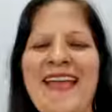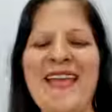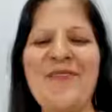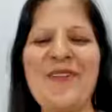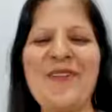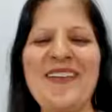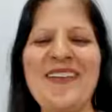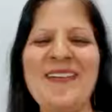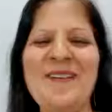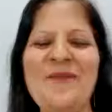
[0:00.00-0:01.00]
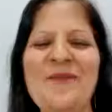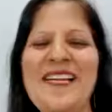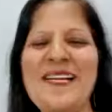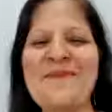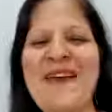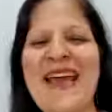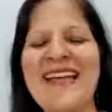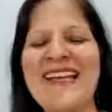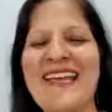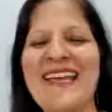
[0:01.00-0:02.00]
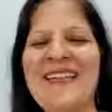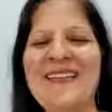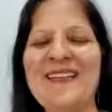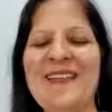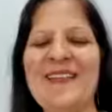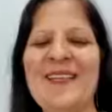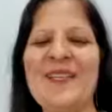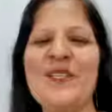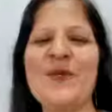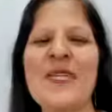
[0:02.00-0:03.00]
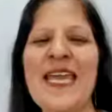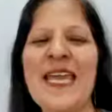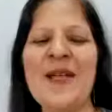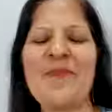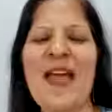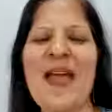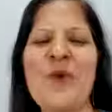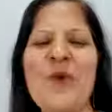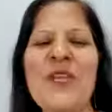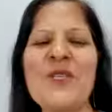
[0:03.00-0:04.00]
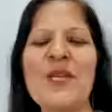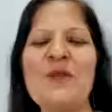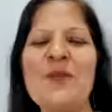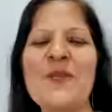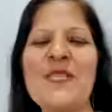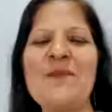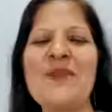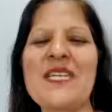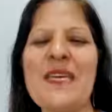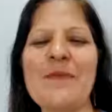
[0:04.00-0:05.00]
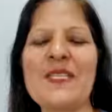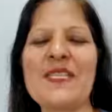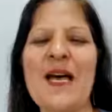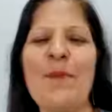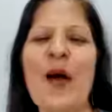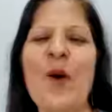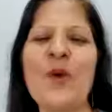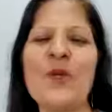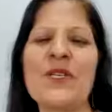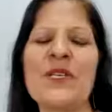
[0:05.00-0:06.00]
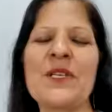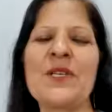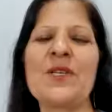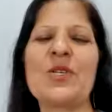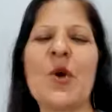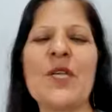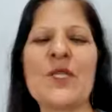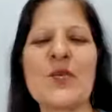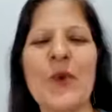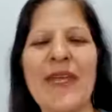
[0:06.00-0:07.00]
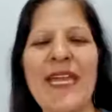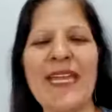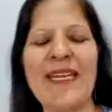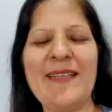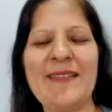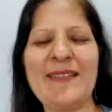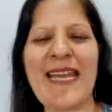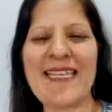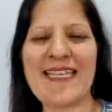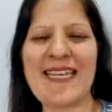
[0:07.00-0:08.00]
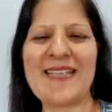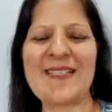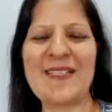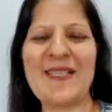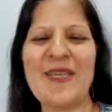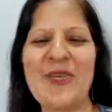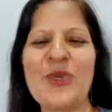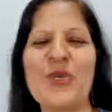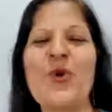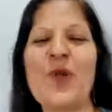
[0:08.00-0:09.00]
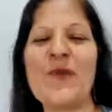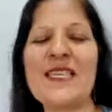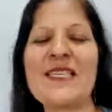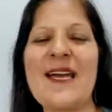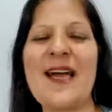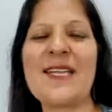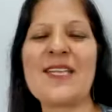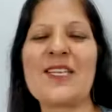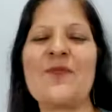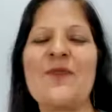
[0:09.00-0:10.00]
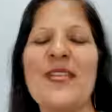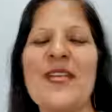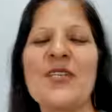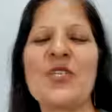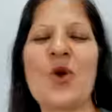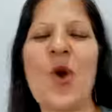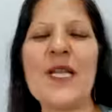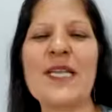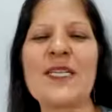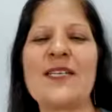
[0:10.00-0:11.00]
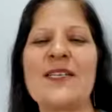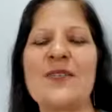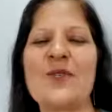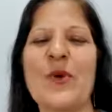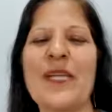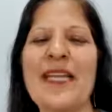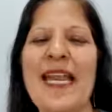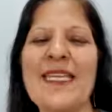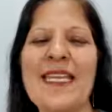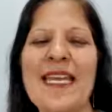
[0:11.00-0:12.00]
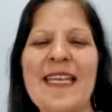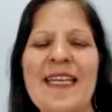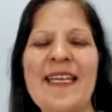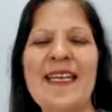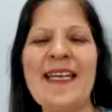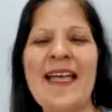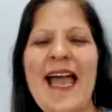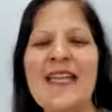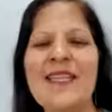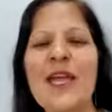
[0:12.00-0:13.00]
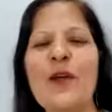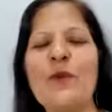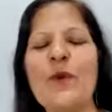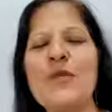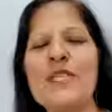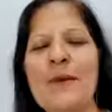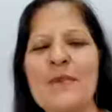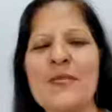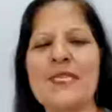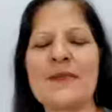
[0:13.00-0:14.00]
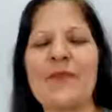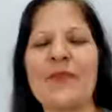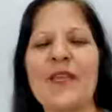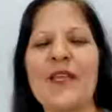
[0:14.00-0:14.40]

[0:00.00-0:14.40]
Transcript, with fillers: Hi everyone, welcome back again. Today I am going to give you some tips about short story writings. You should always start with a short story writing, and there are few tips.